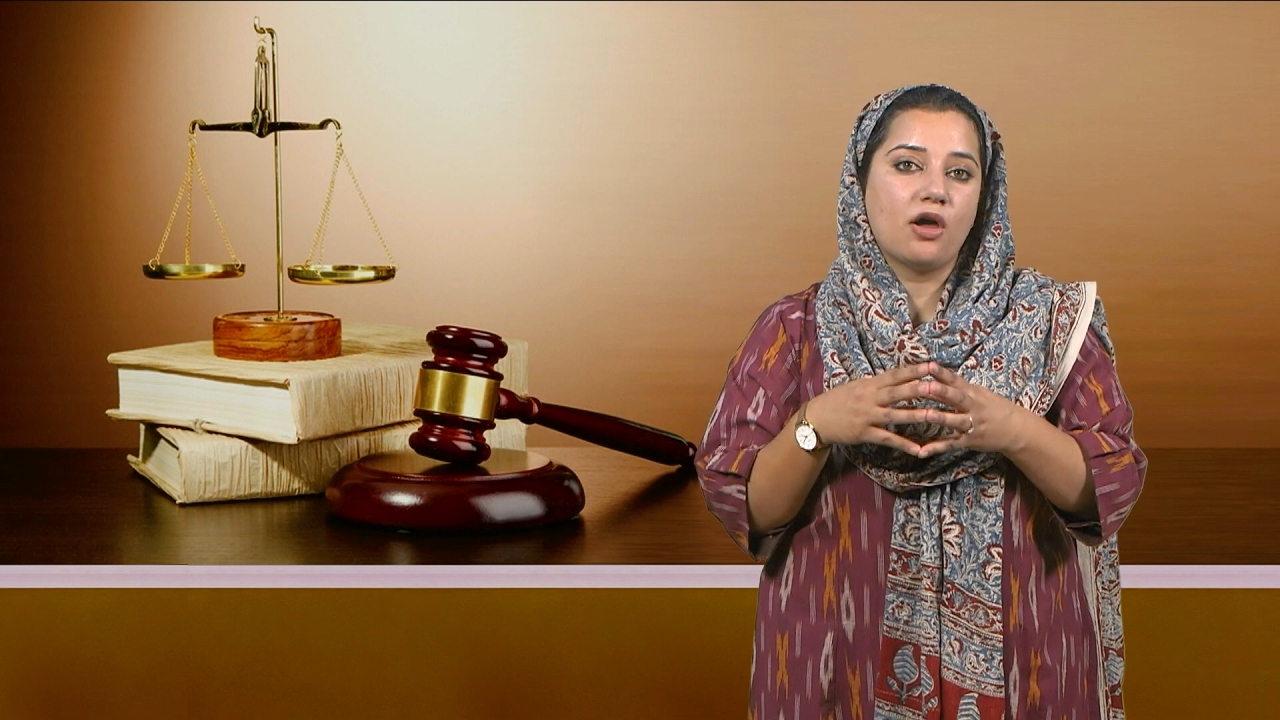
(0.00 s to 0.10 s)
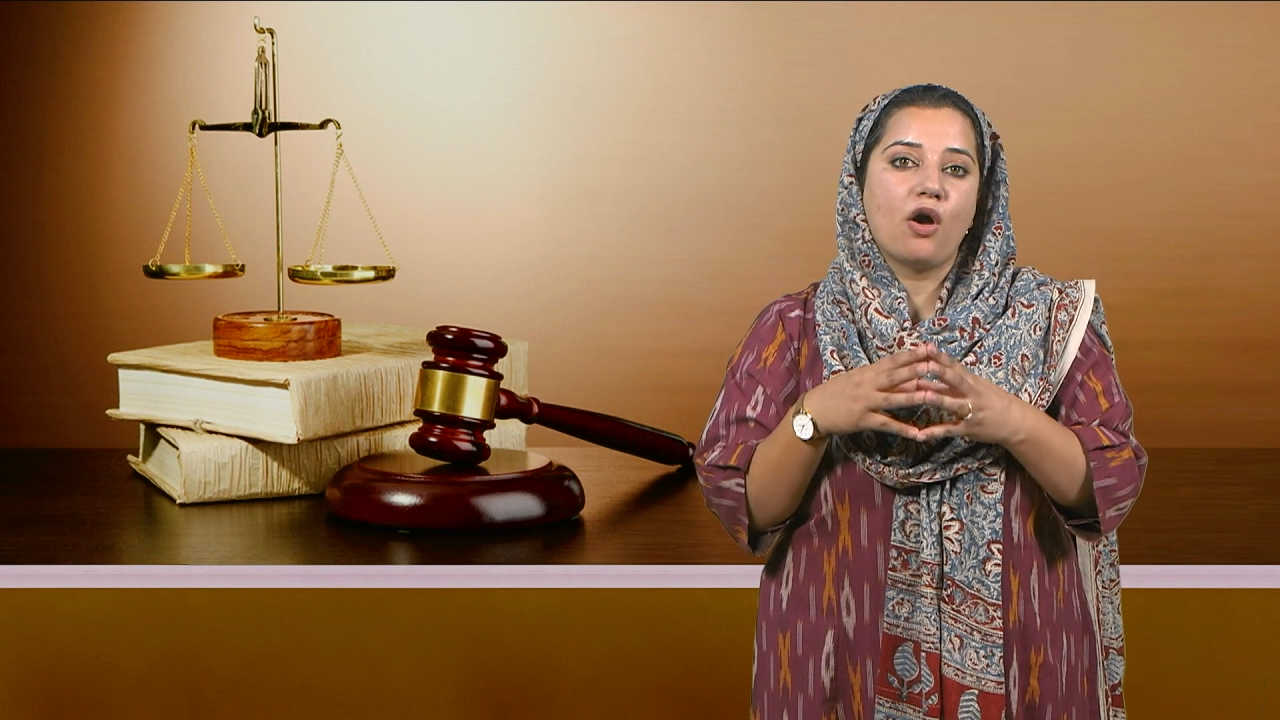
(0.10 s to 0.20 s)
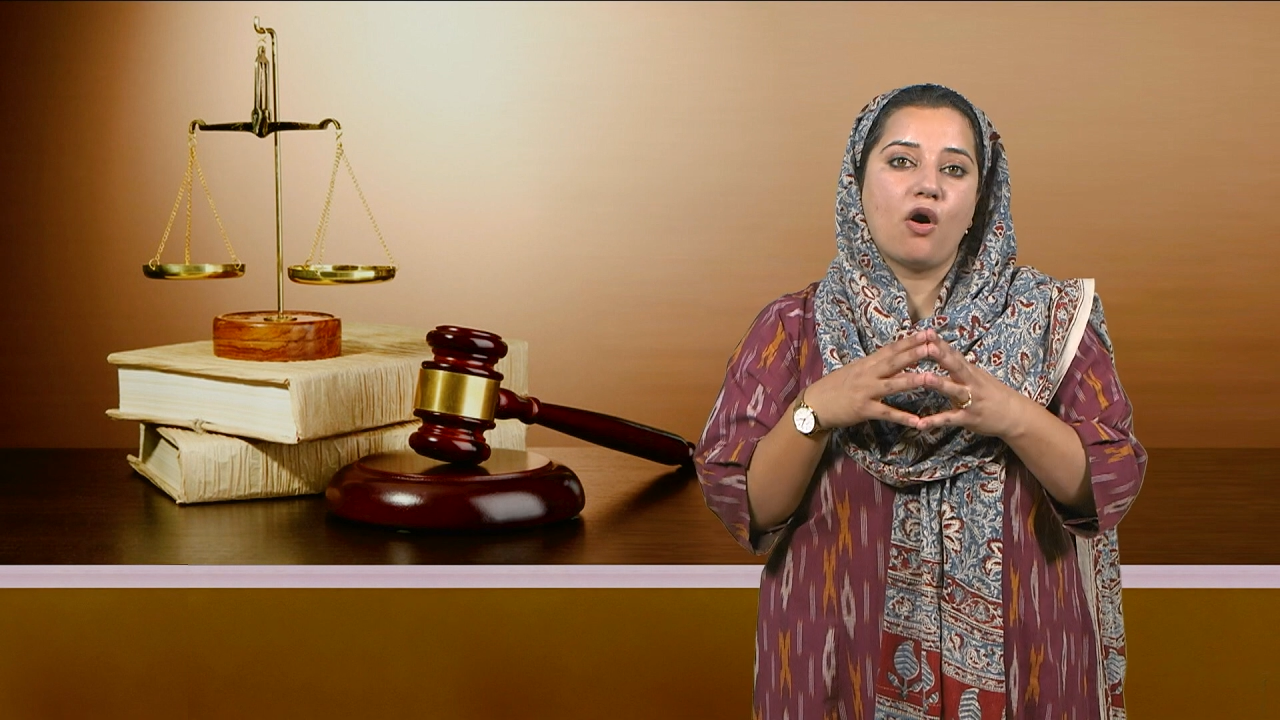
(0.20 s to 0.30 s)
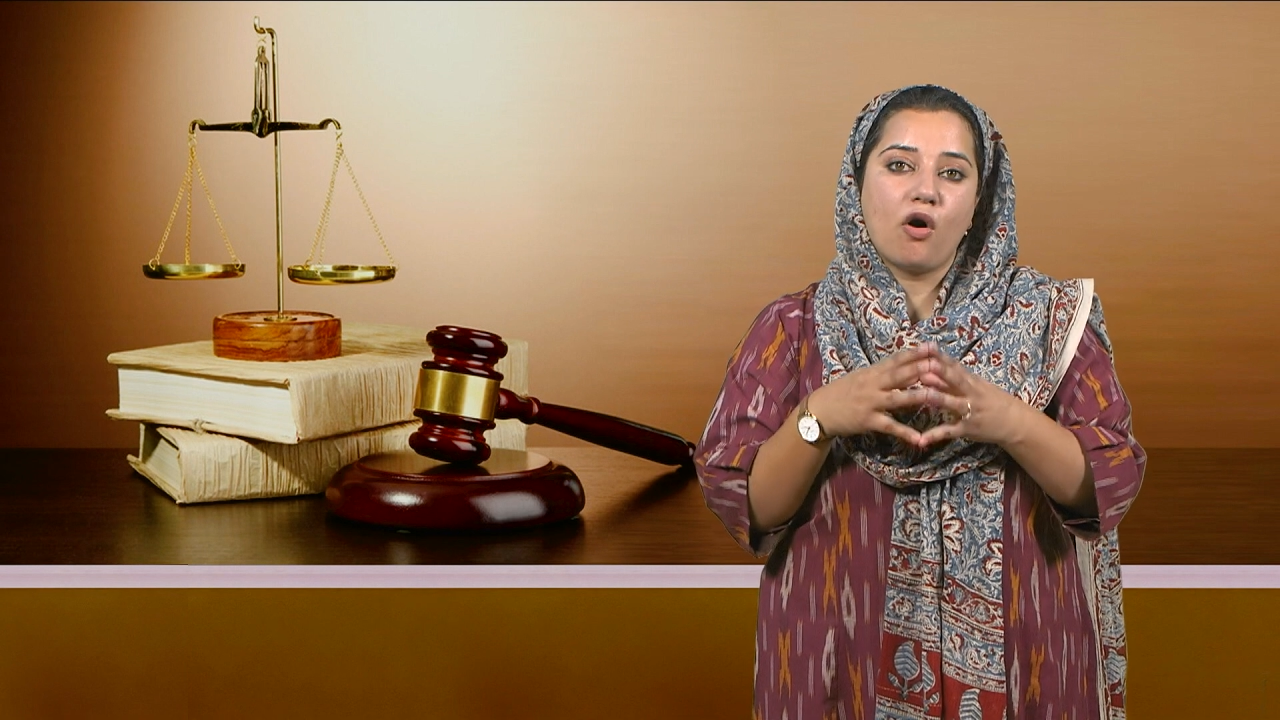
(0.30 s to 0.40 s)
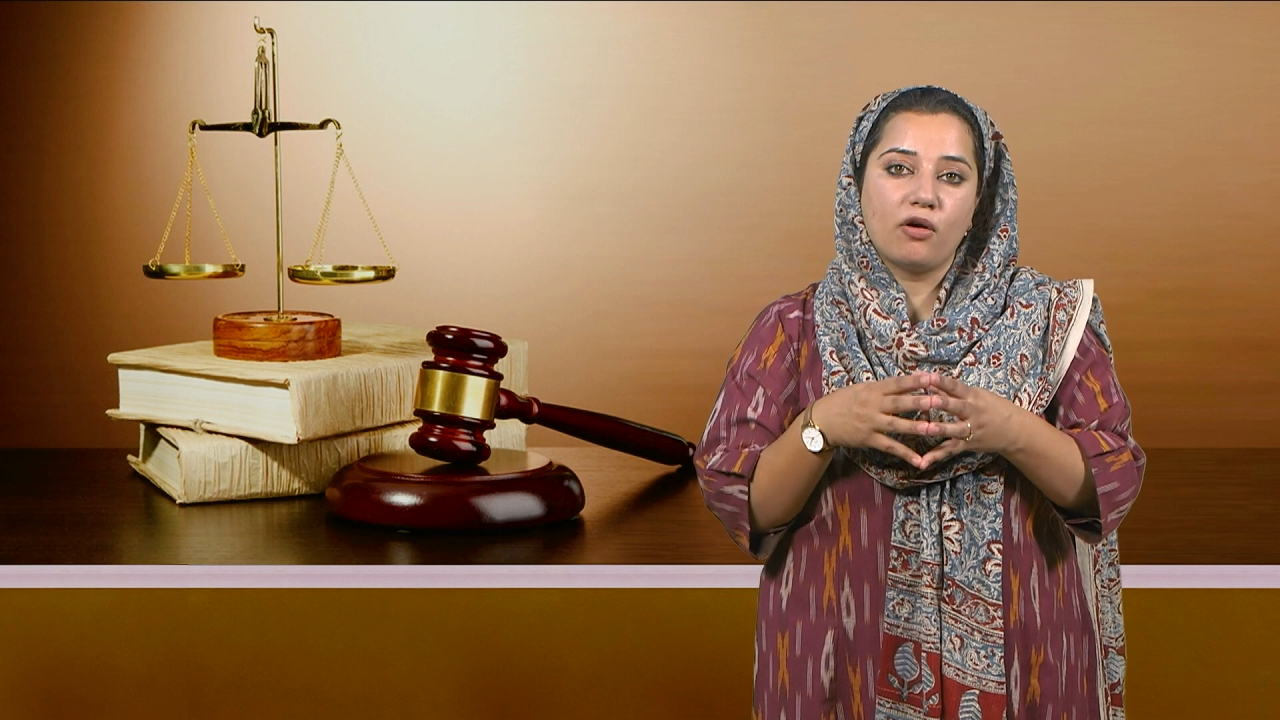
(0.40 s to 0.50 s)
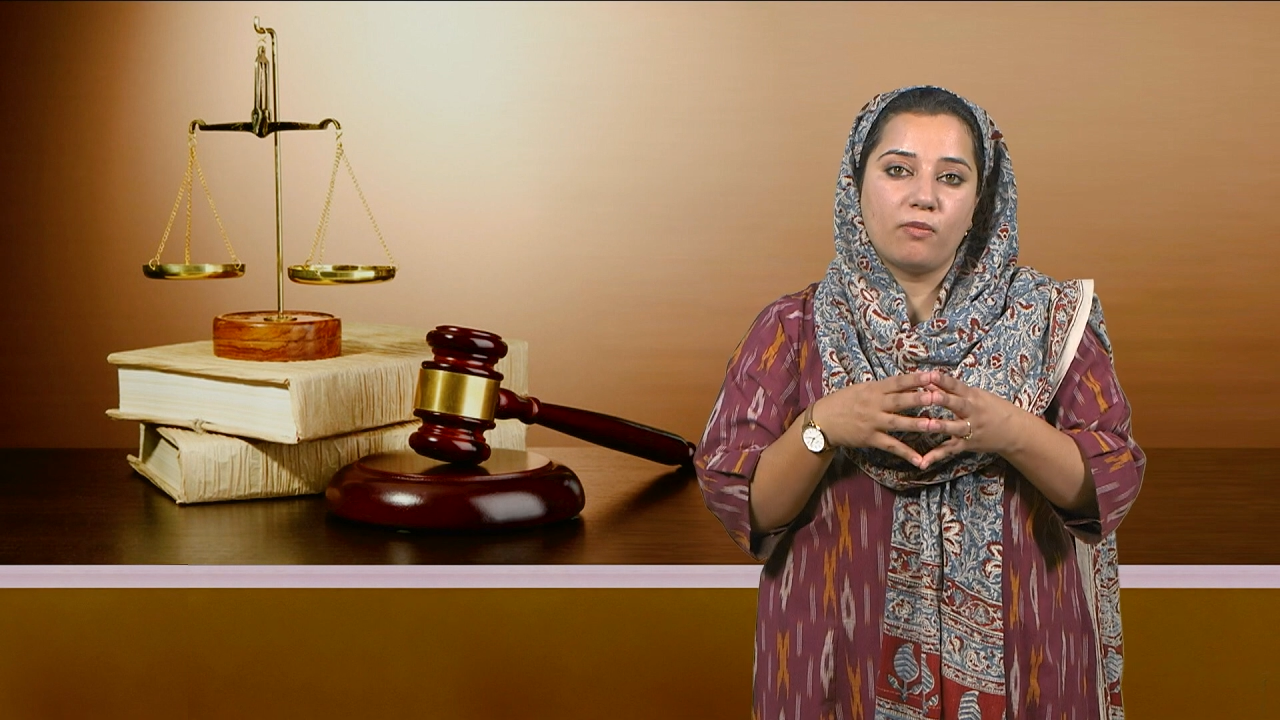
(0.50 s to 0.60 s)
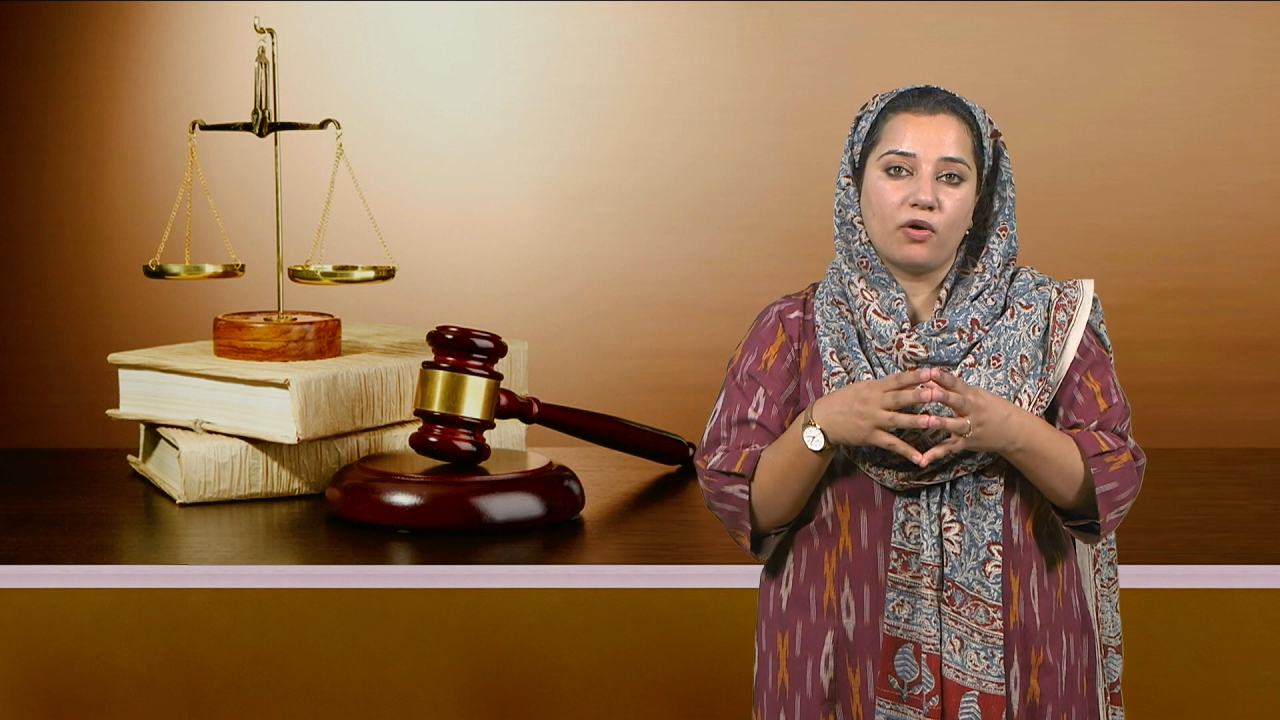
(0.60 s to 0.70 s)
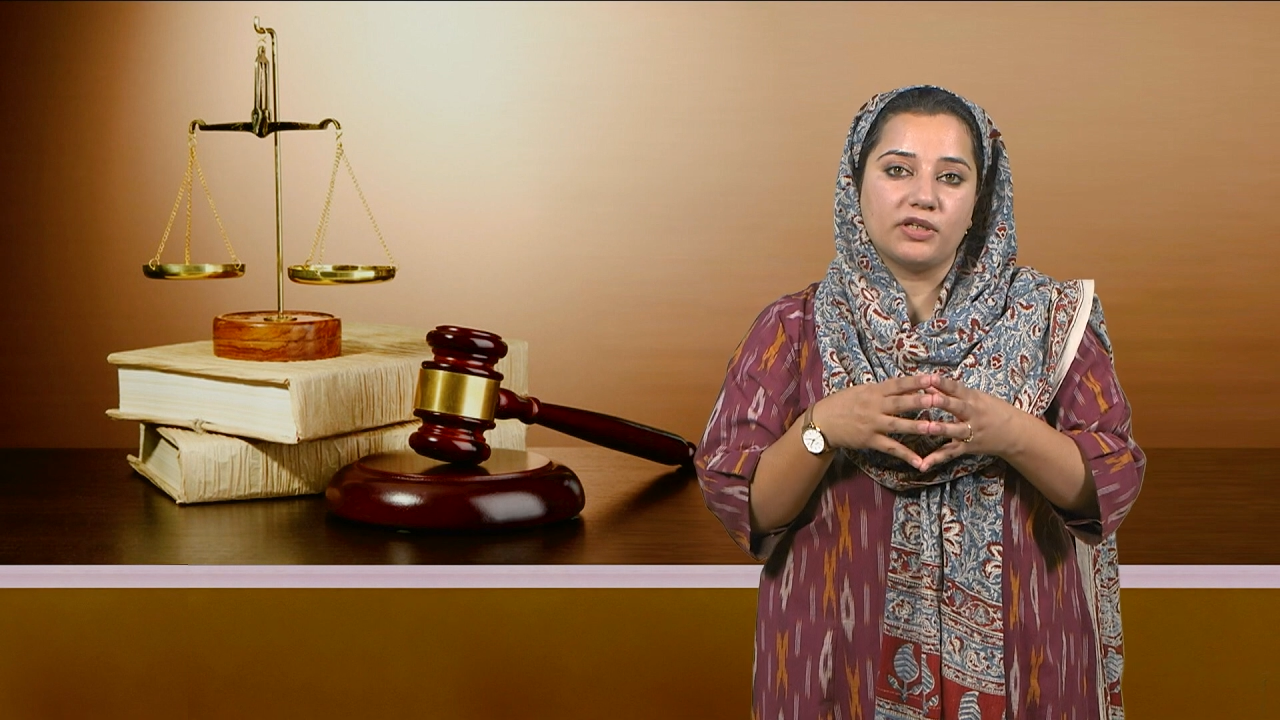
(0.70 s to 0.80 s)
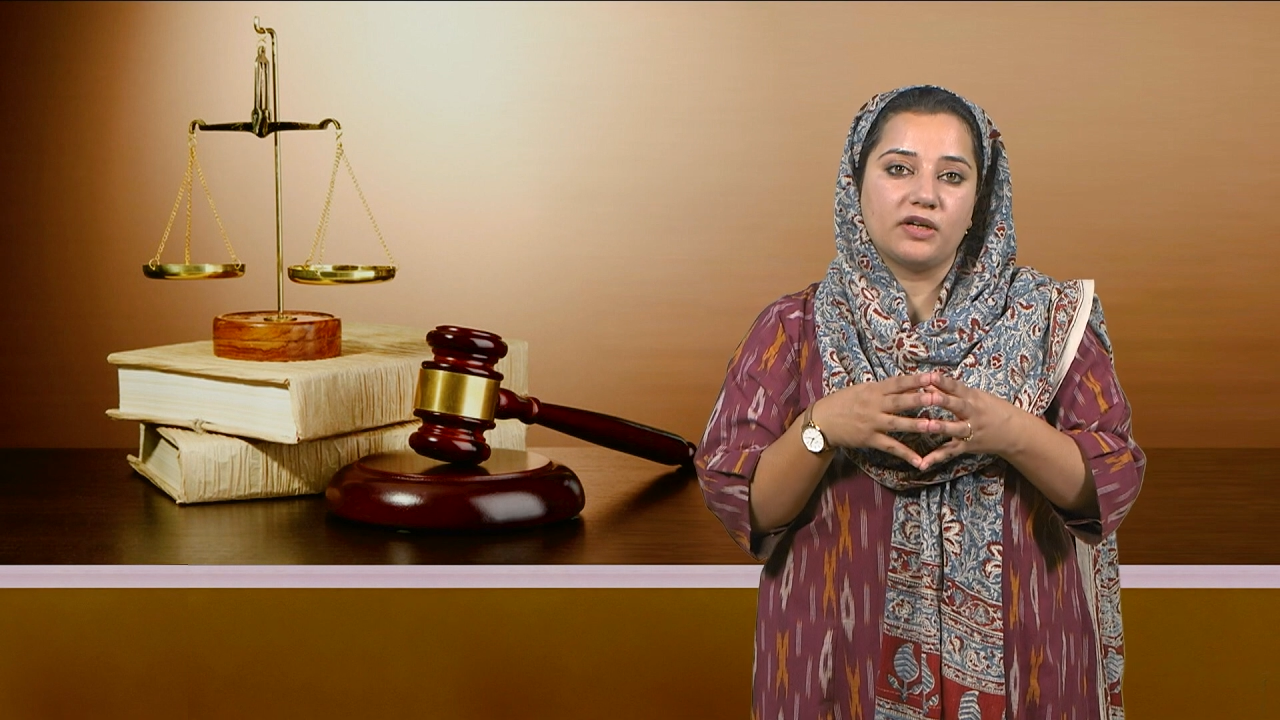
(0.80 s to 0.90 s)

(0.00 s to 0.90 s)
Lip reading: or body